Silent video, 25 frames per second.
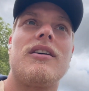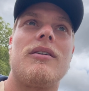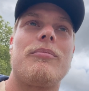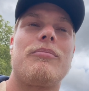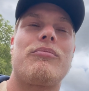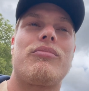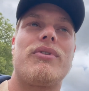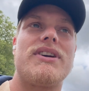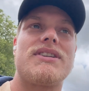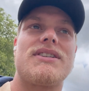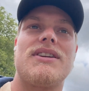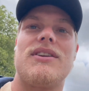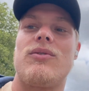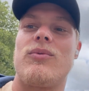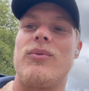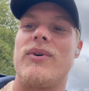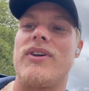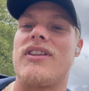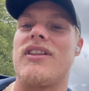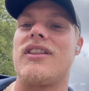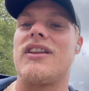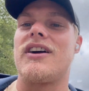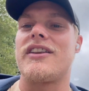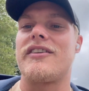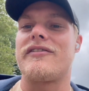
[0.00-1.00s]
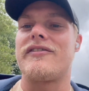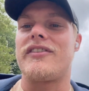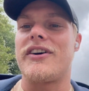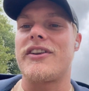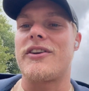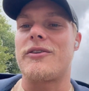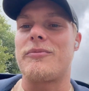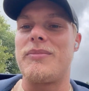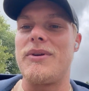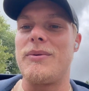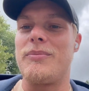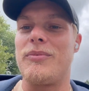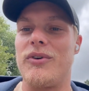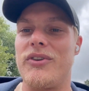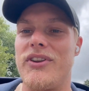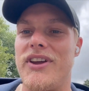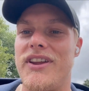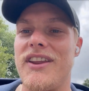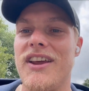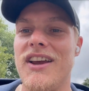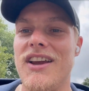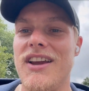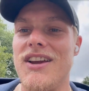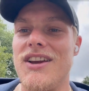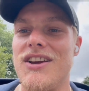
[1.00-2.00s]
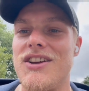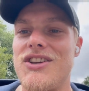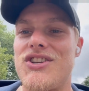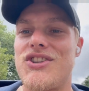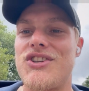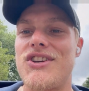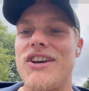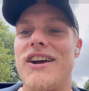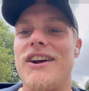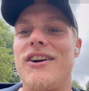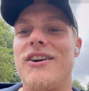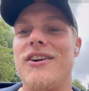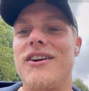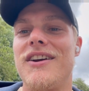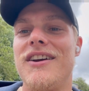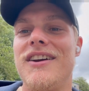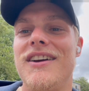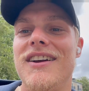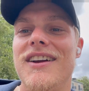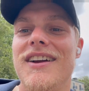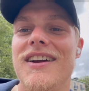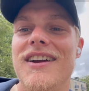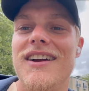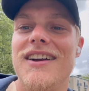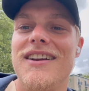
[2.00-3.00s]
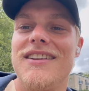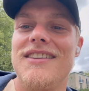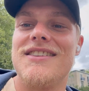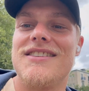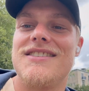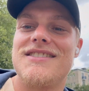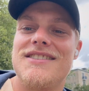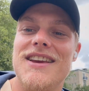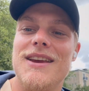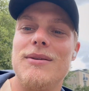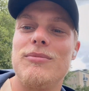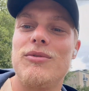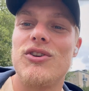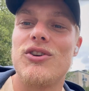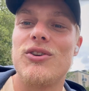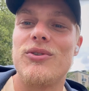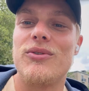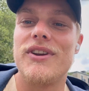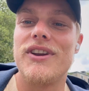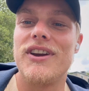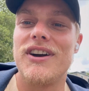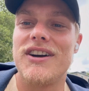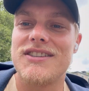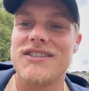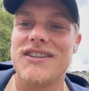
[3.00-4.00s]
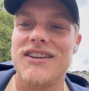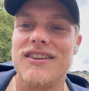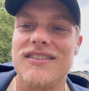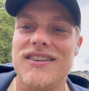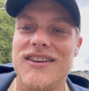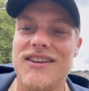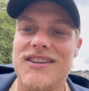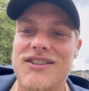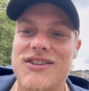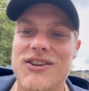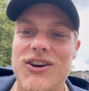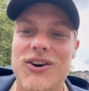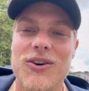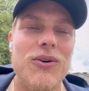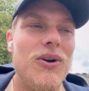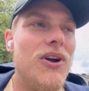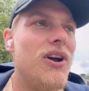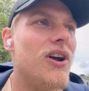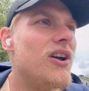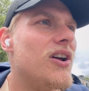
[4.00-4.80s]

present with a lot of other people that share the same curiosity. So